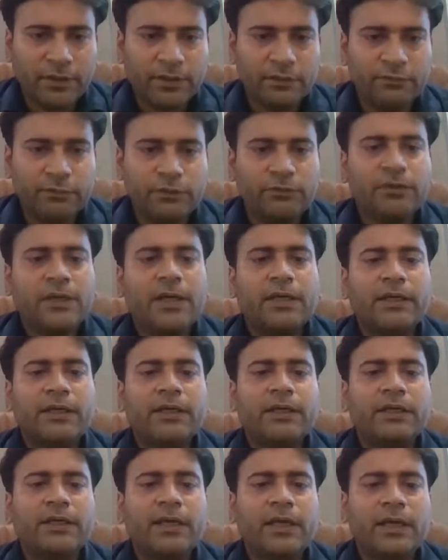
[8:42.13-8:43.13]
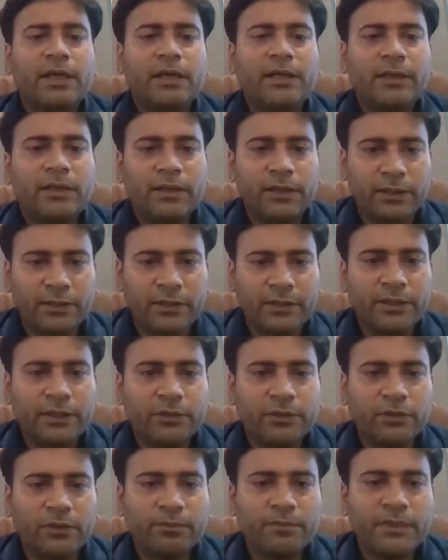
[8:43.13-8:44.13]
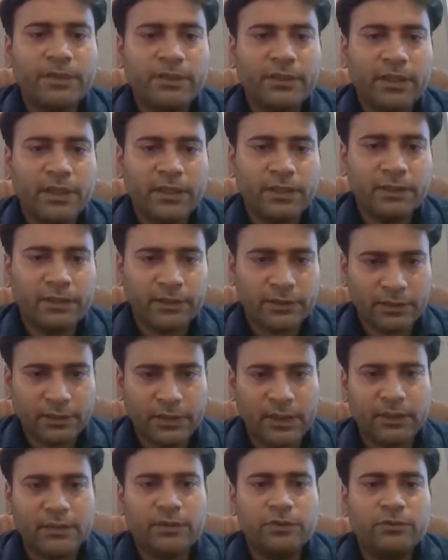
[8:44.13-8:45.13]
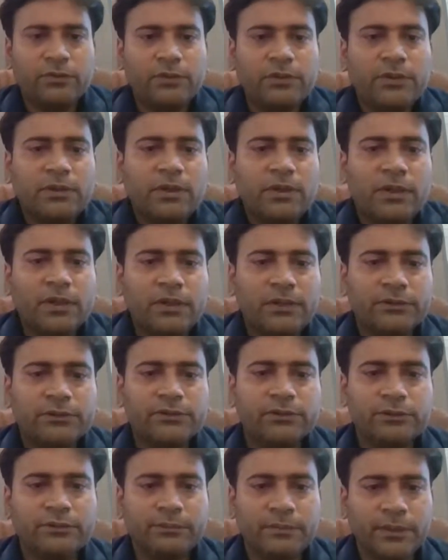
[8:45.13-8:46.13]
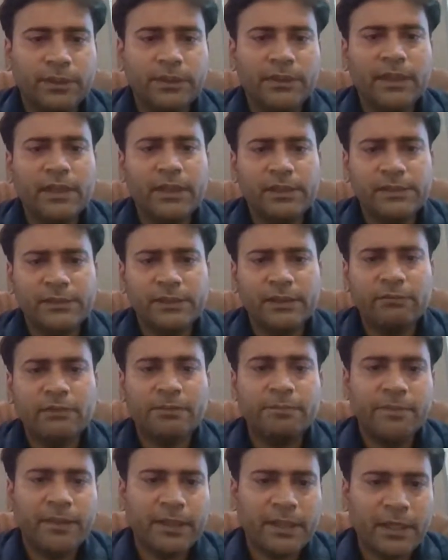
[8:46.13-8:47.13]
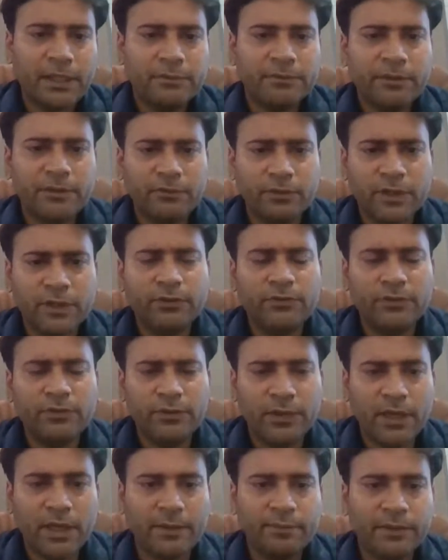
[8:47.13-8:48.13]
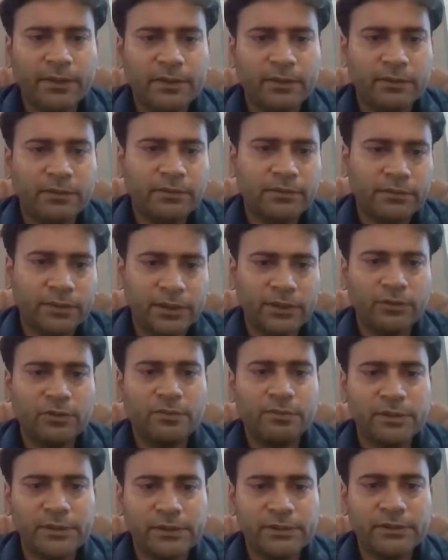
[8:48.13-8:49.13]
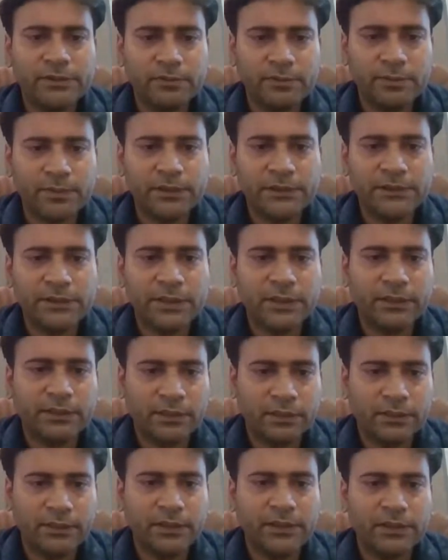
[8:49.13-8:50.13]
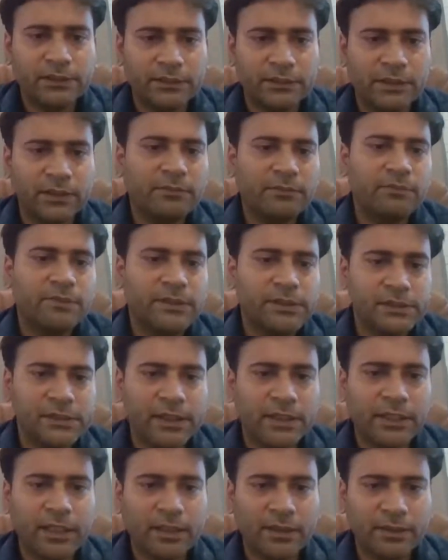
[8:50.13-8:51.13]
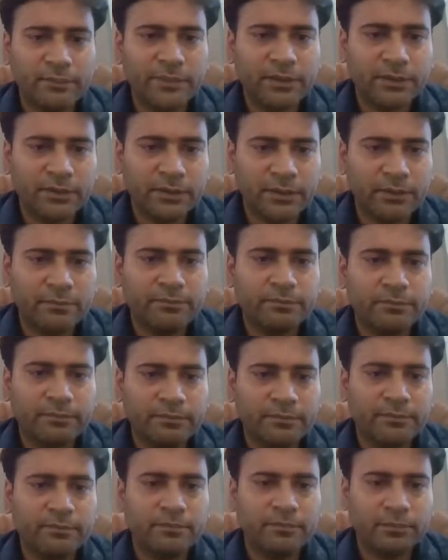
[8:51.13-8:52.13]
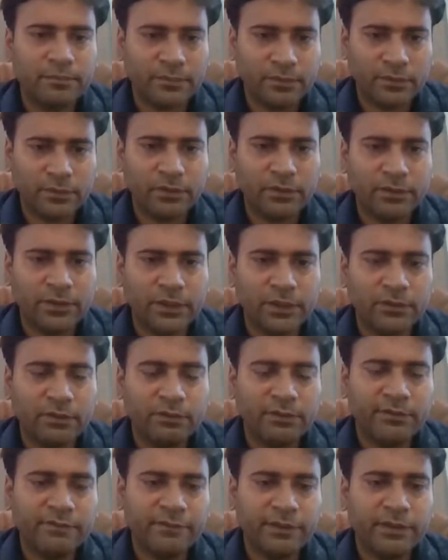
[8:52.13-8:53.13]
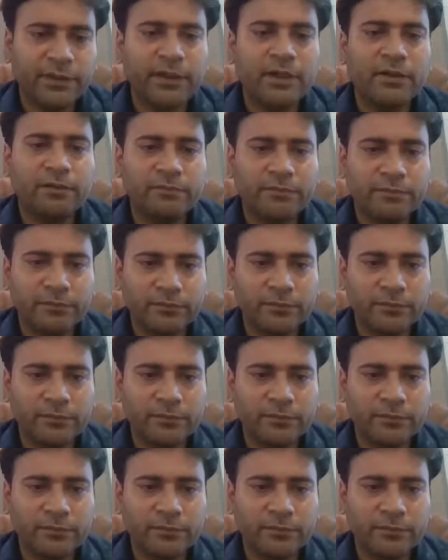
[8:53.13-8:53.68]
we look at Indian economy as a whole, so India's development has been quite good. I mean, the economy is robust. The numbers that are coming up on the economic front are